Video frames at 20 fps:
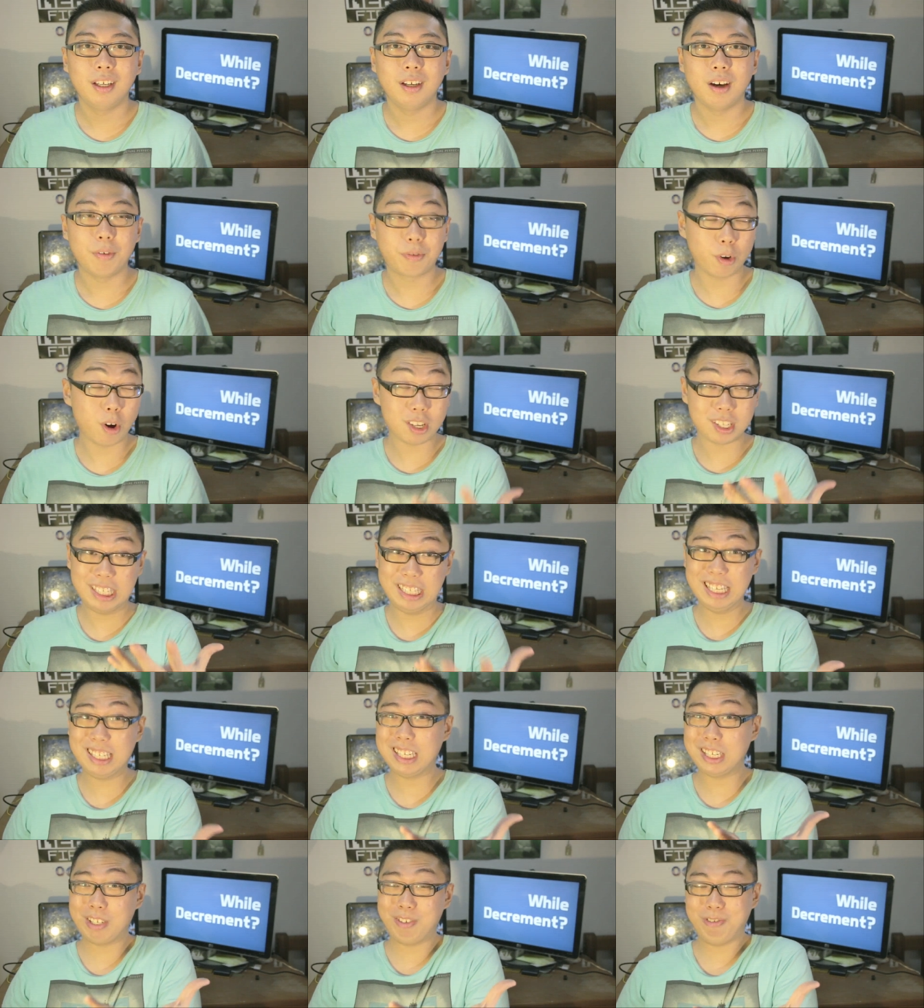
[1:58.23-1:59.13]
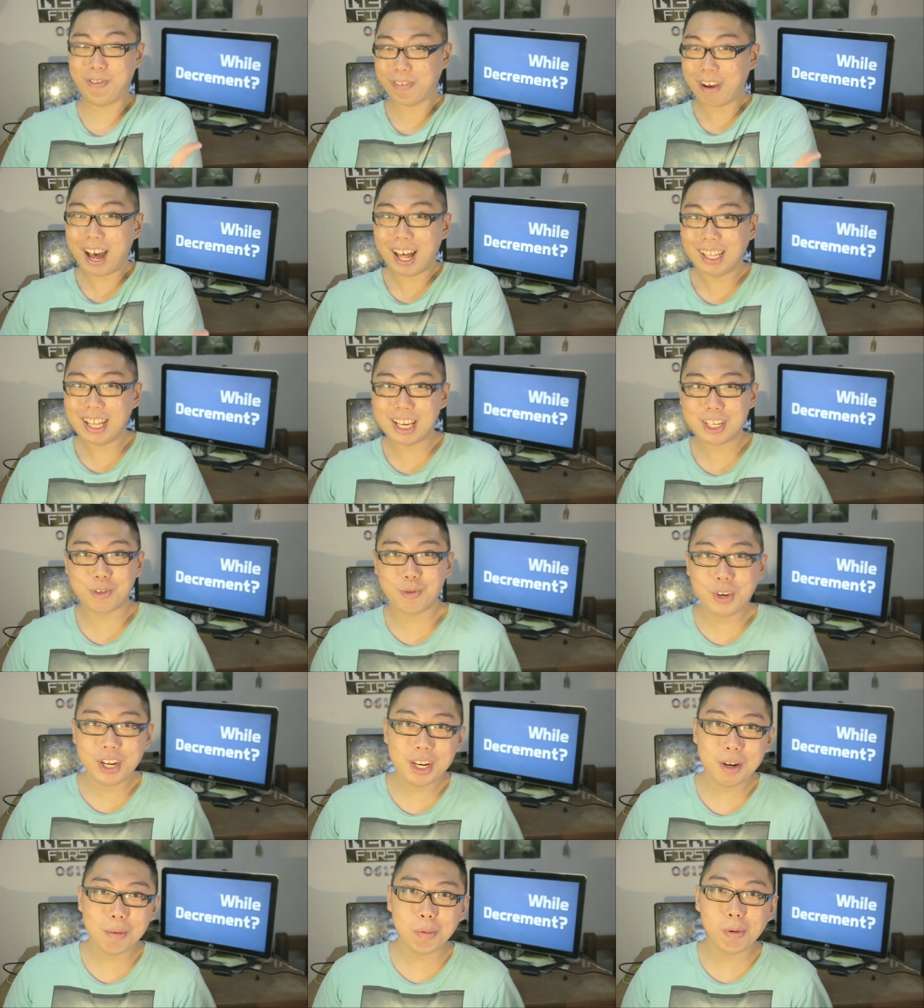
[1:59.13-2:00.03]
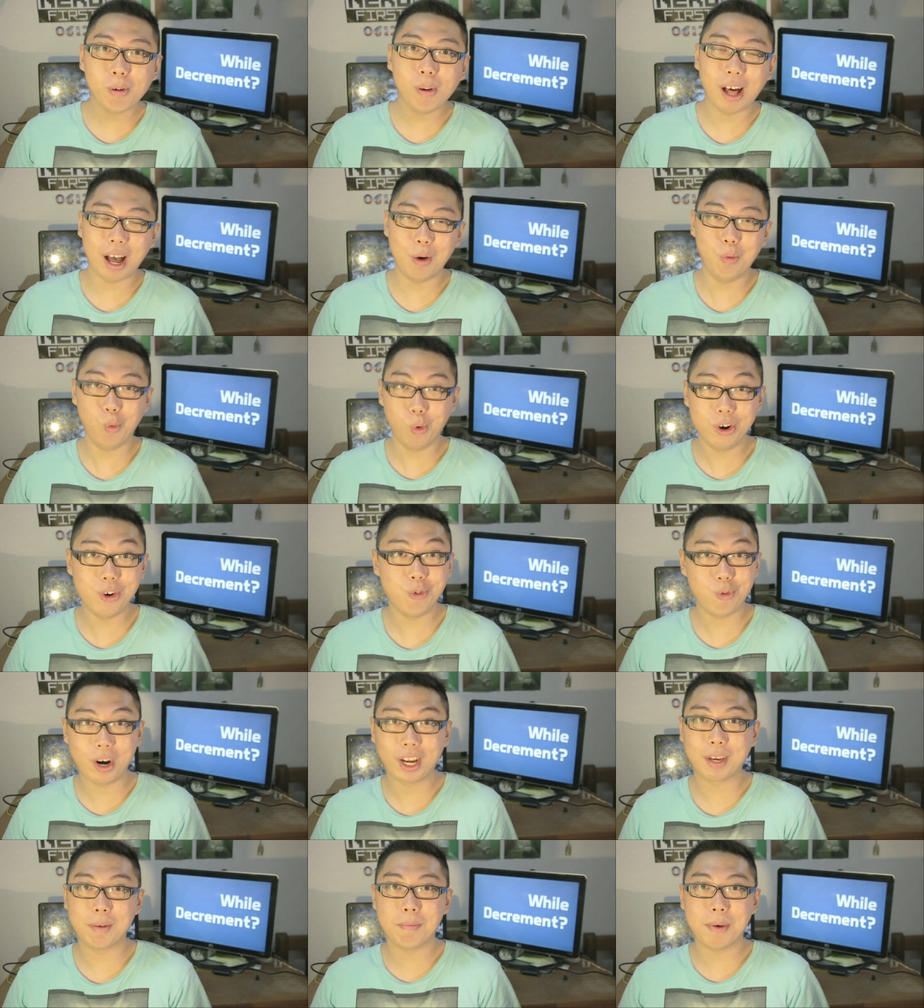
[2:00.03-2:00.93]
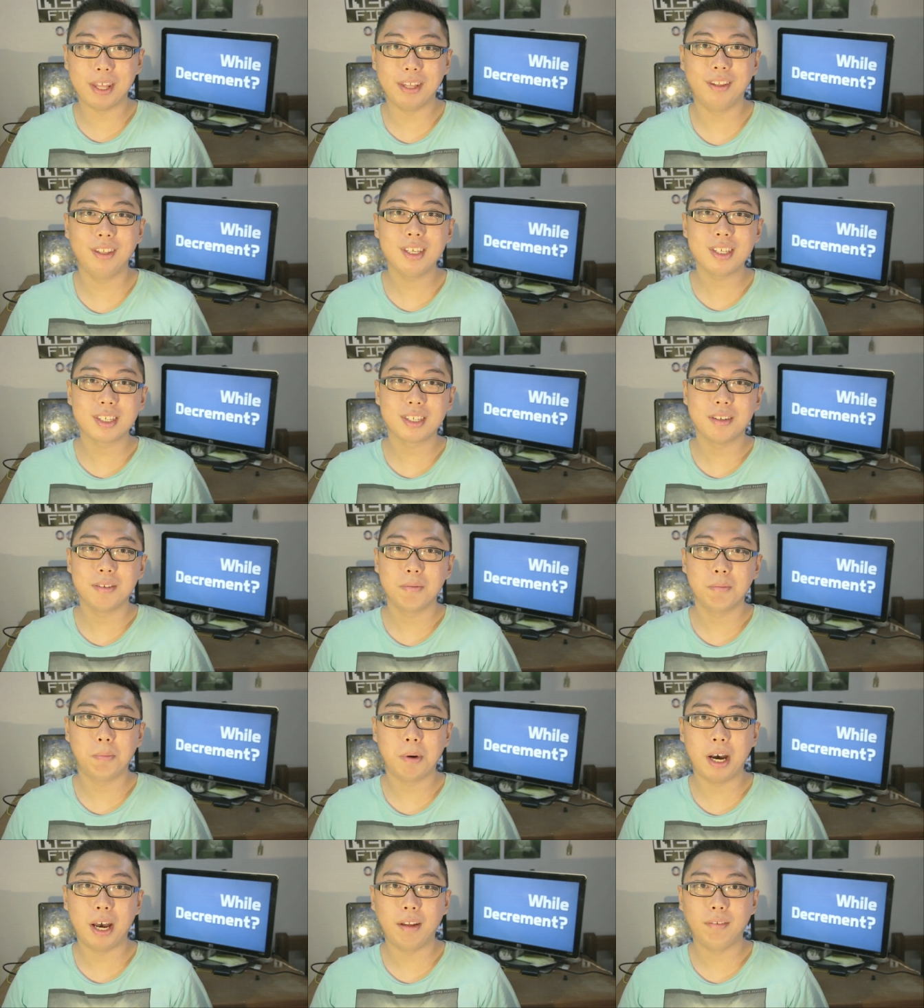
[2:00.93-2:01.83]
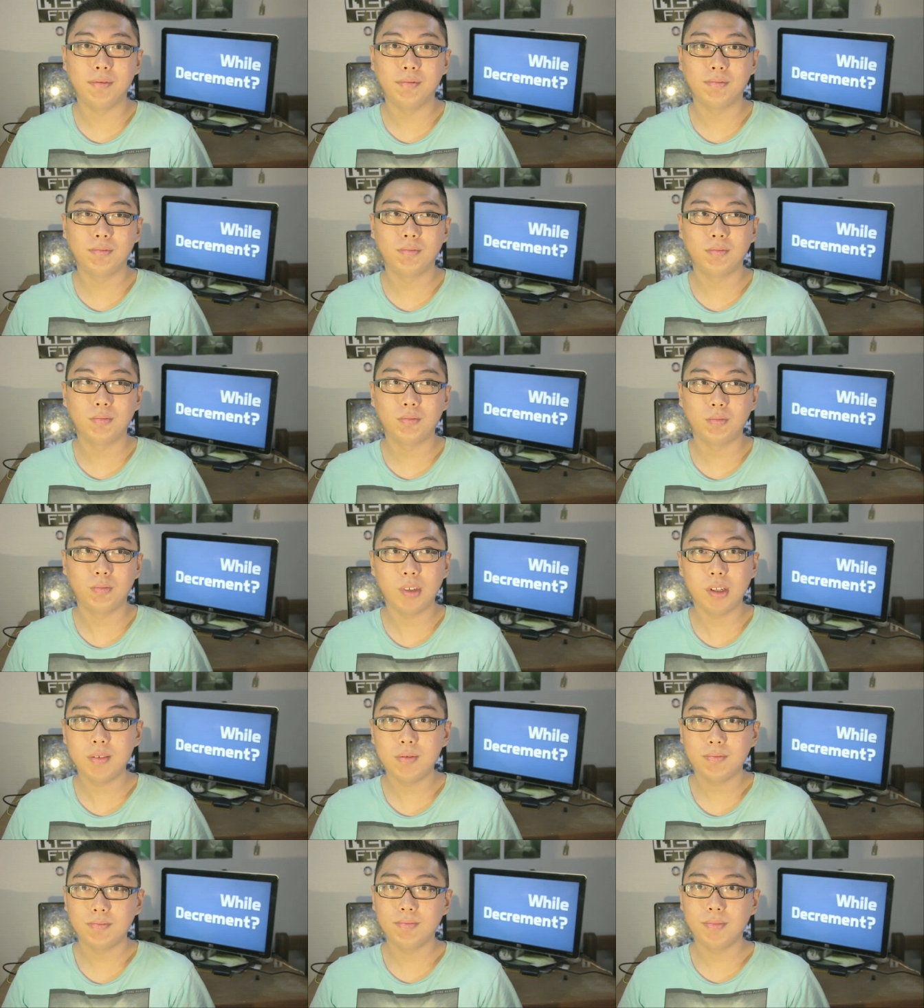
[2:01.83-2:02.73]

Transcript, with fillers: Of course, this is far less readable, I wouldn't recommend this, but well,